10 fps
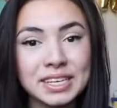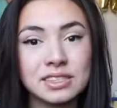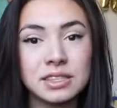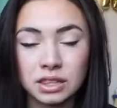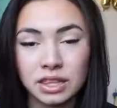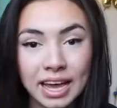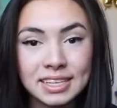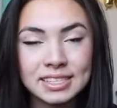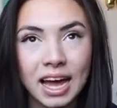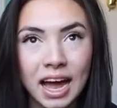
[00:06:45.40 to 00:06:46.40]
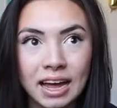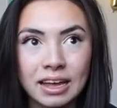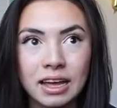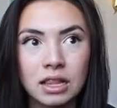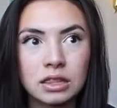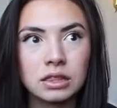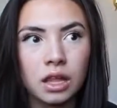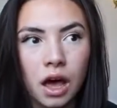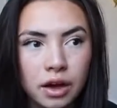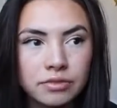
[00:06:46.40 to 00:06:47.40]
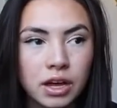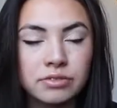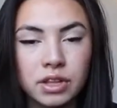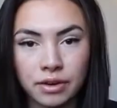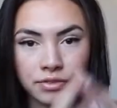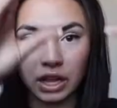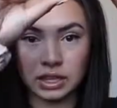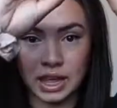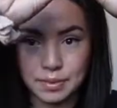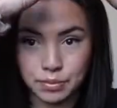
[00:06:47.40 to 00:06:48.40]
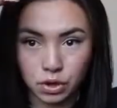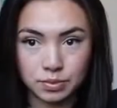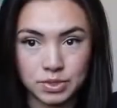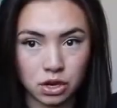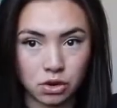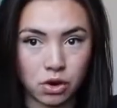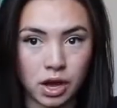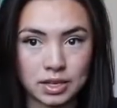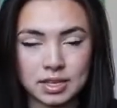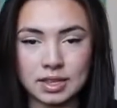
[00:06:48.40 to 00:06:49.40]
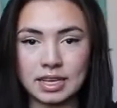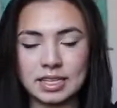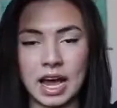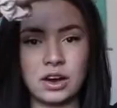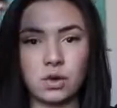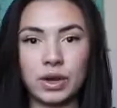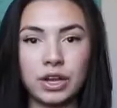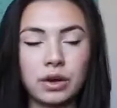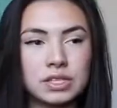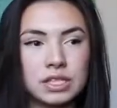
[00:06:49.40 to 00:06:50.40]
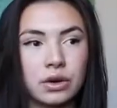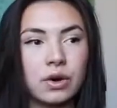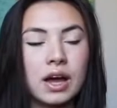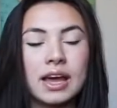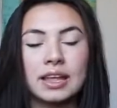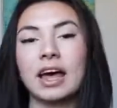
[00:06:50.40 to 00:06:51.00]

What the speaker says: is the lights. I love the light bulbs across the entire windowsill.